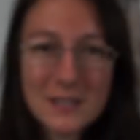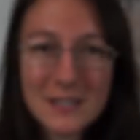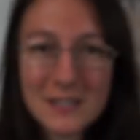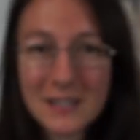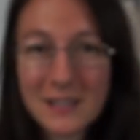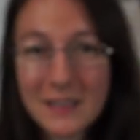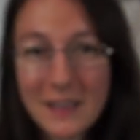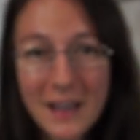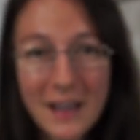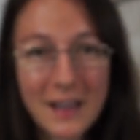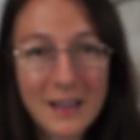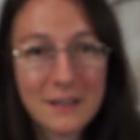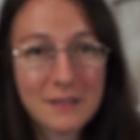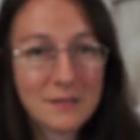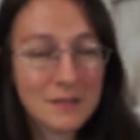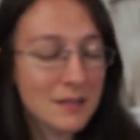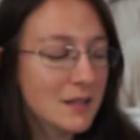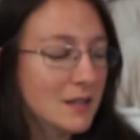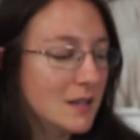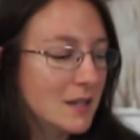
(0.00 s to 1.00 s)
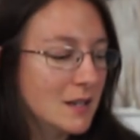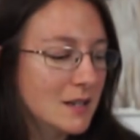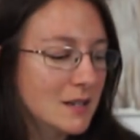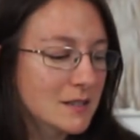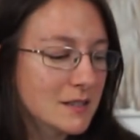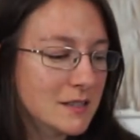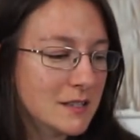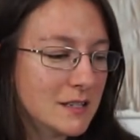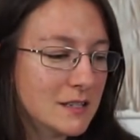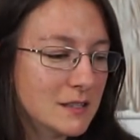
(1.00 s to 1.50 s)
to need that
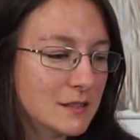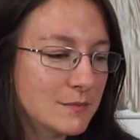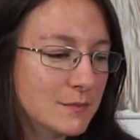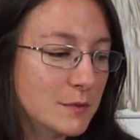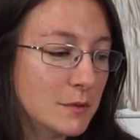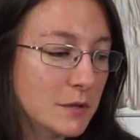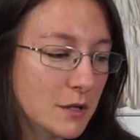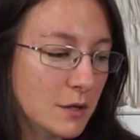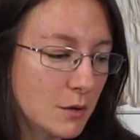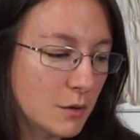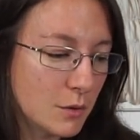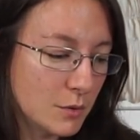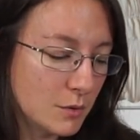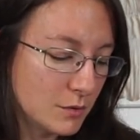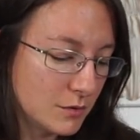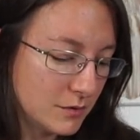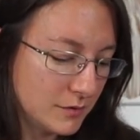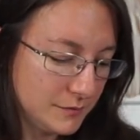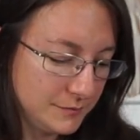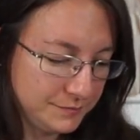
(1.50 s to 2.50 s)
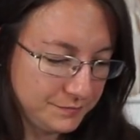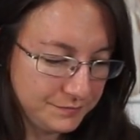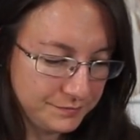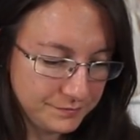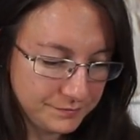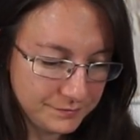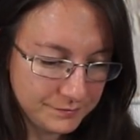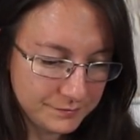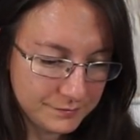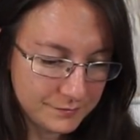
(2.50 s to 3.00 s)
because it gets really cold.
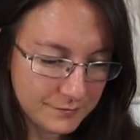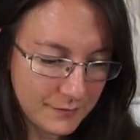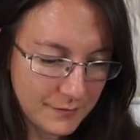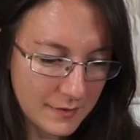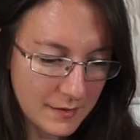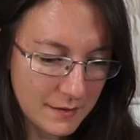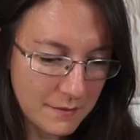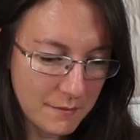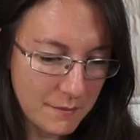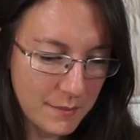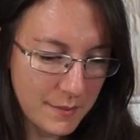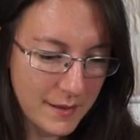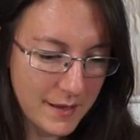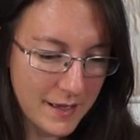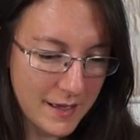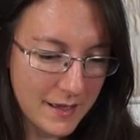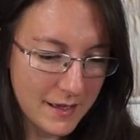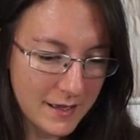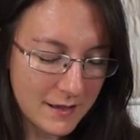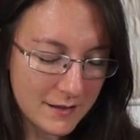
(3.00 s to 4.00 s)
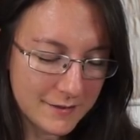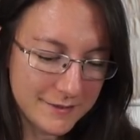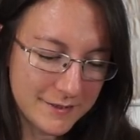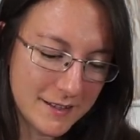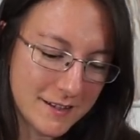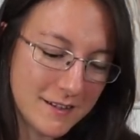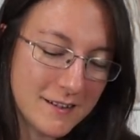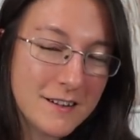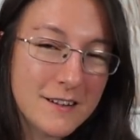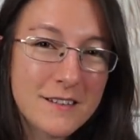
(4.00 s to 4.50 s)
But
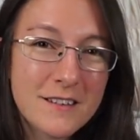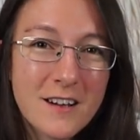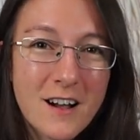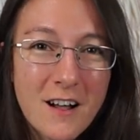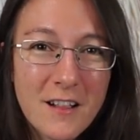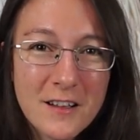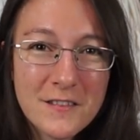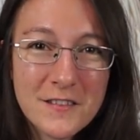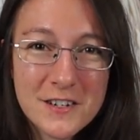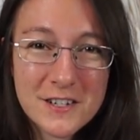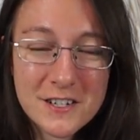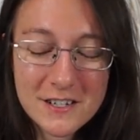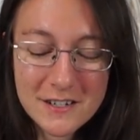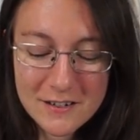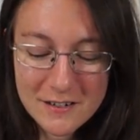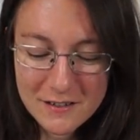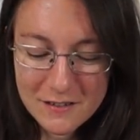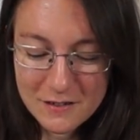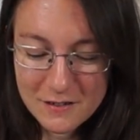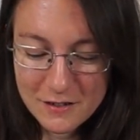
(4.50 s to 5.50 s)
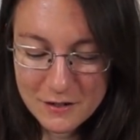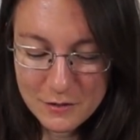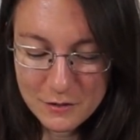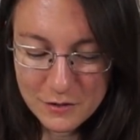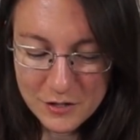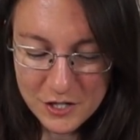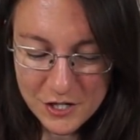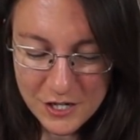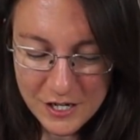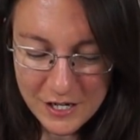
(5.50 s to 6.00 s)
I don't know, the collar version just looks so
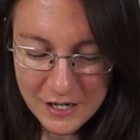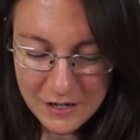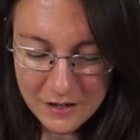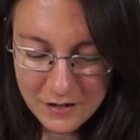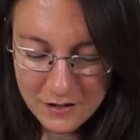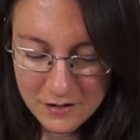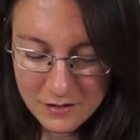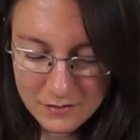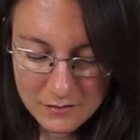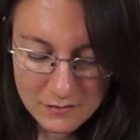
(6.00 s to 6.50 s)
chic.